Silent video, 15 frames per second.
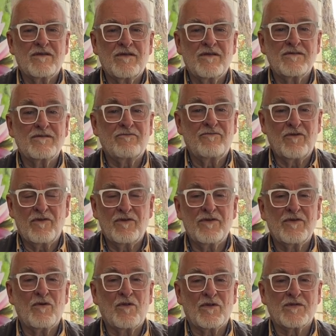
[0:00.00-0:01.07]
he's a very
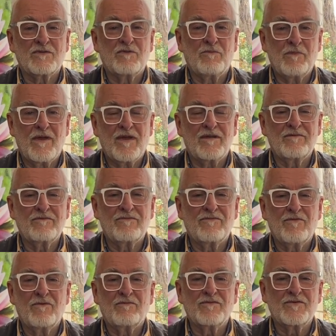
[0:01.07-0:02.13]
knowledgeable man
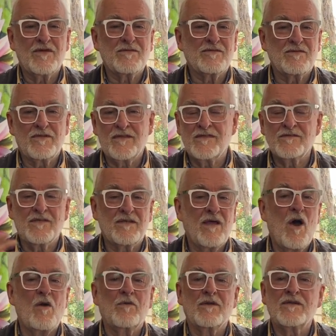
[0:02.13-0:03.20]
from just his
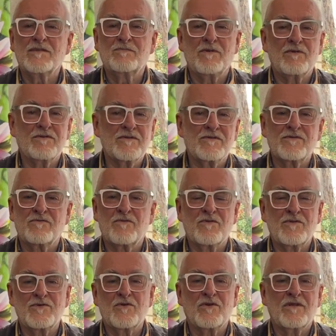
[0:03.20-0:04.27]
own experiences through the
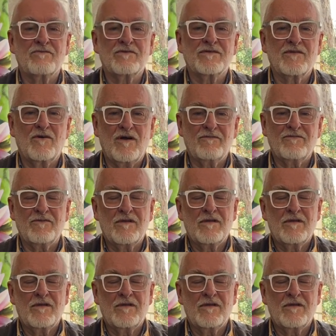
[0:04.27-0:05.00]
journey of his life.